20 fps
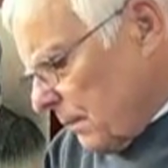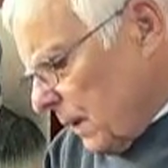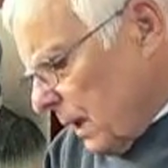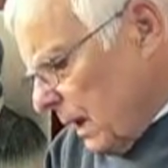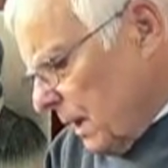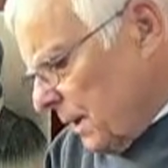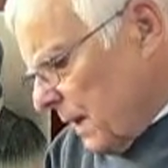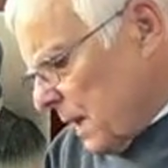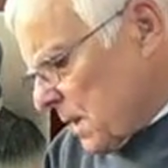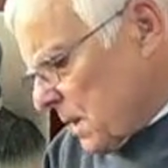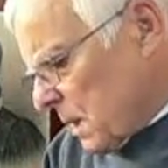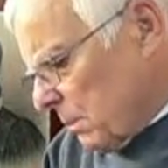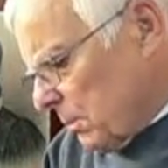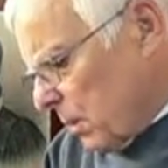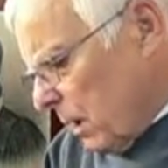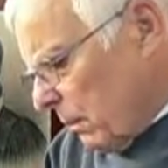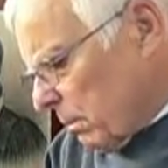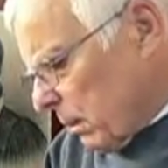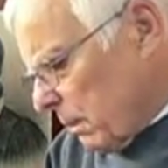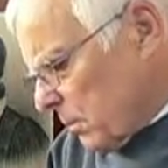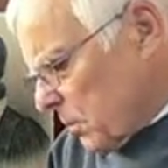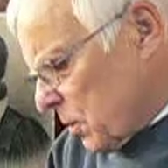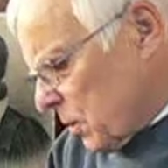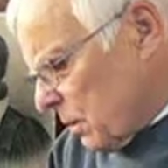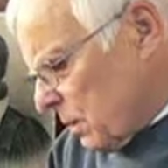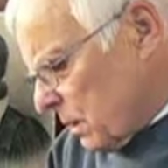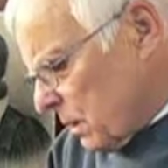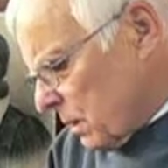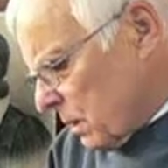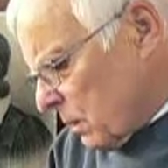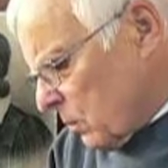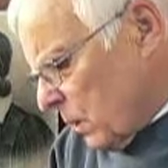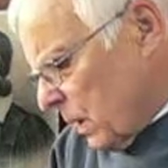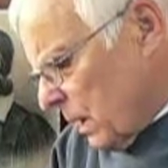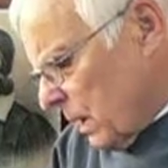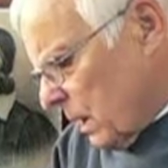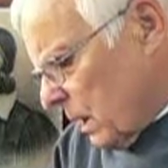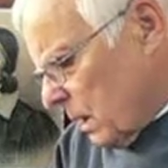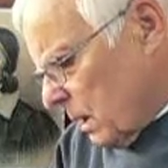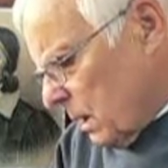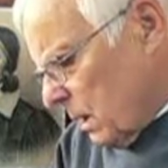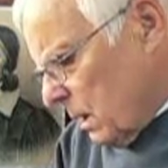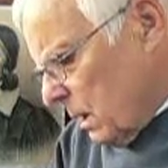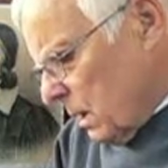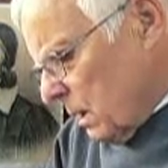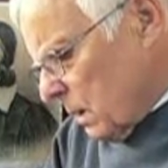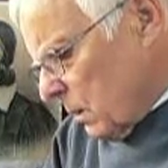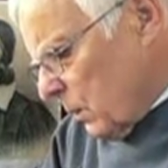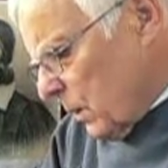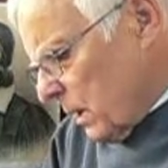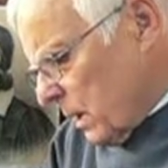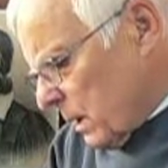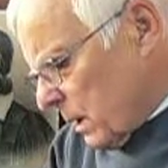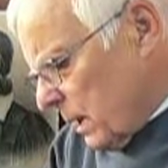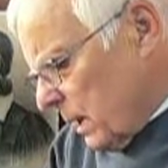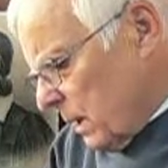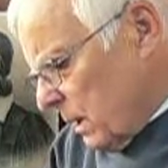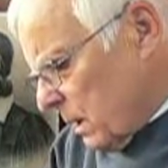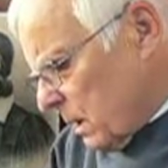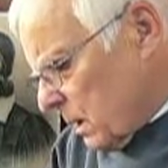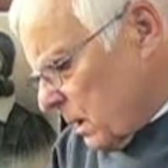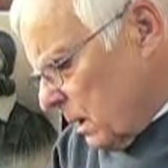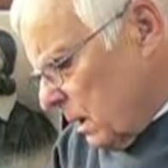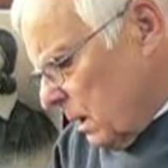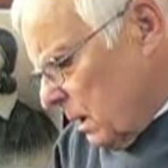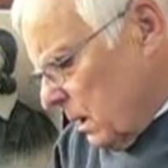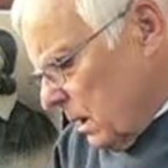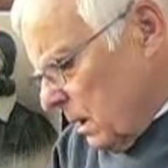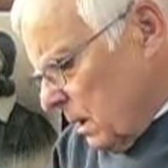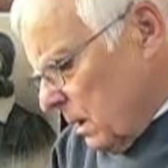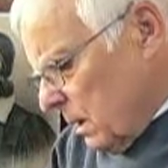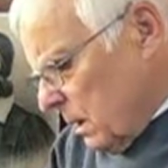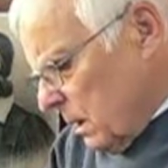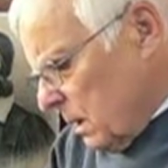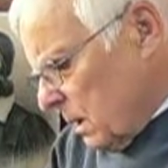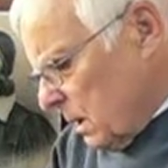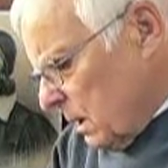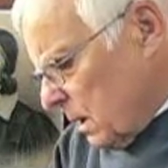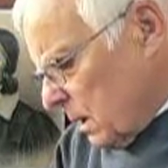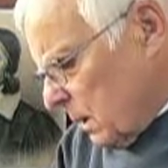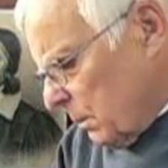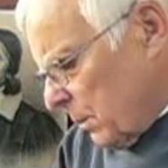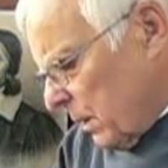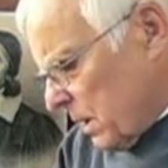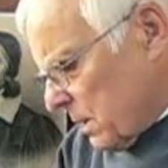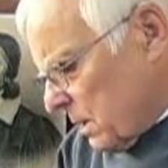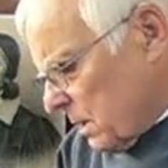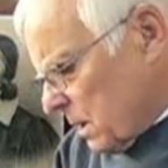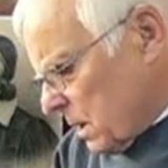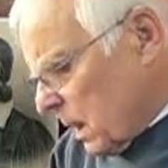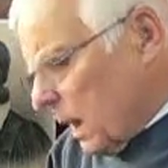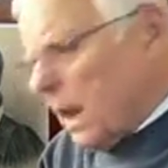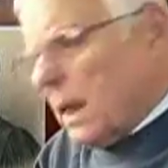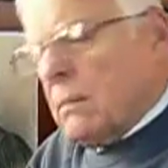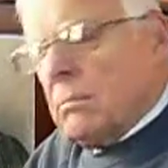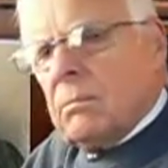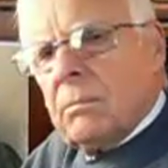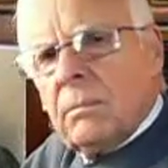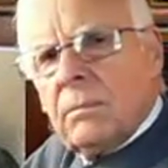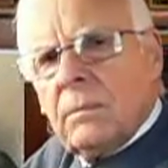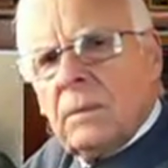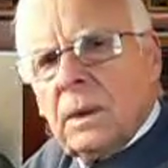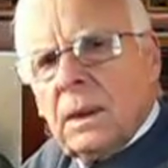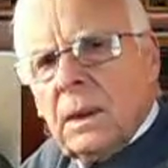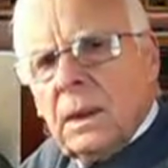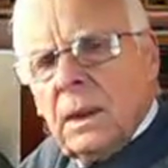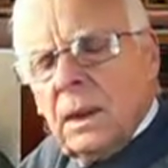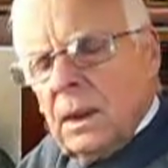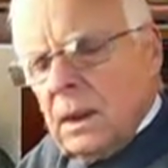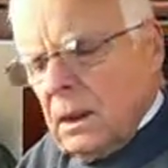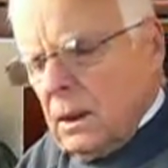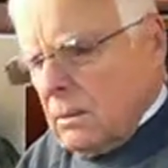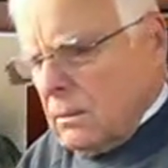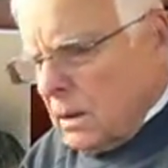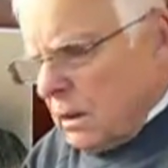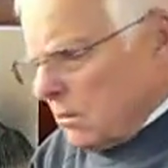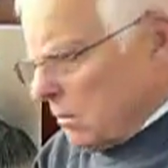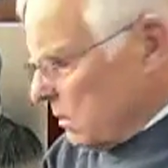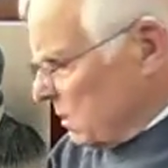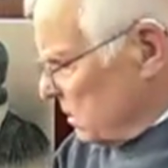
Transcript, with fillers: And that's the problem, surely, that we are that we are in at the uh, at the present time. One